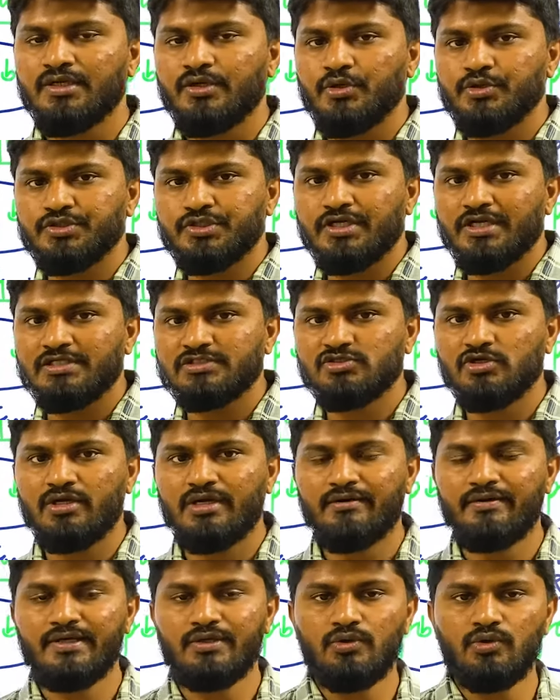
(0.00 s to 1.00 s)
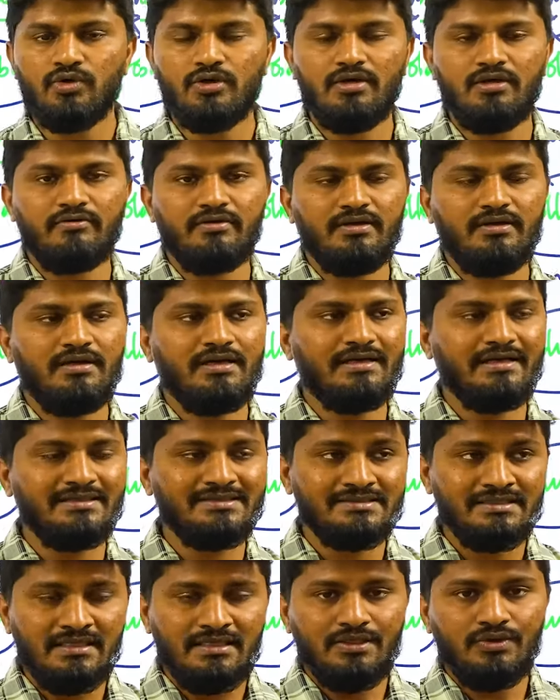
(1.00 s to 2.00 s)
We should also have
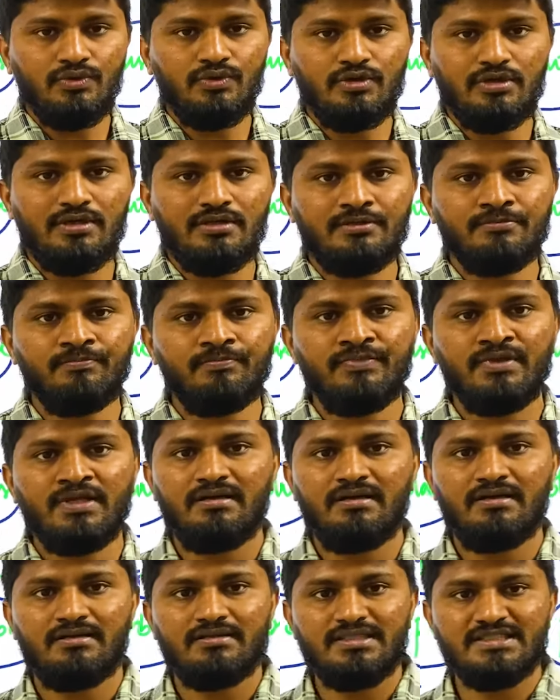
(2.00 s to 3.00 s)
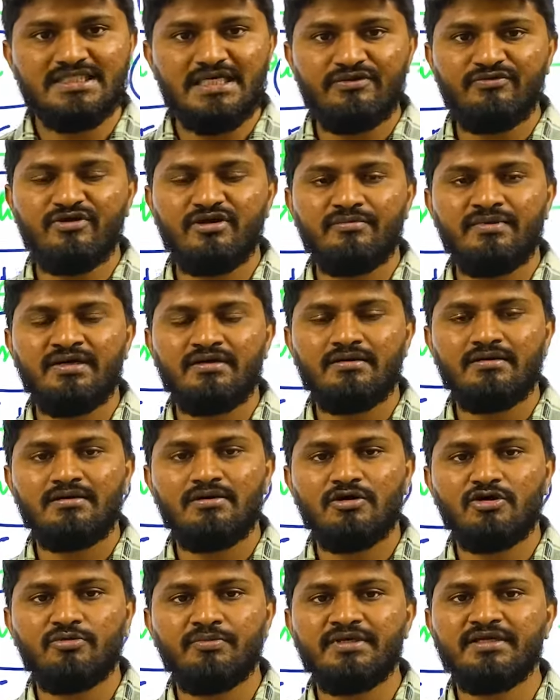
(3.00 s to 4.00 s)
a look on these environmental
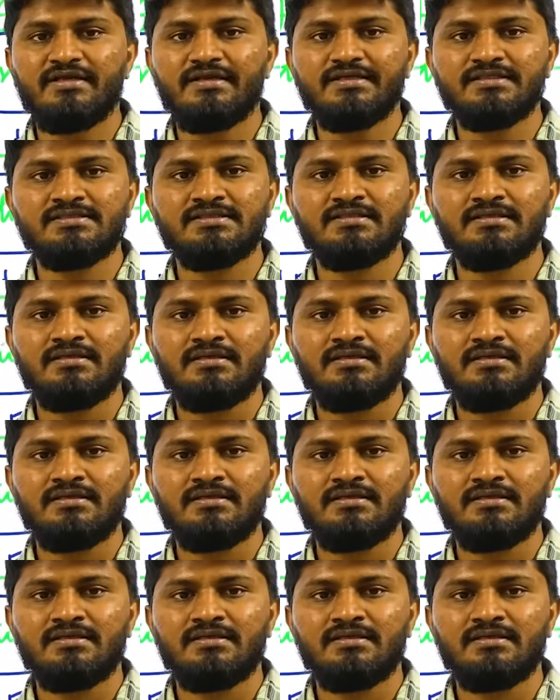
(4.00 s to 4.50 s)
documentaries,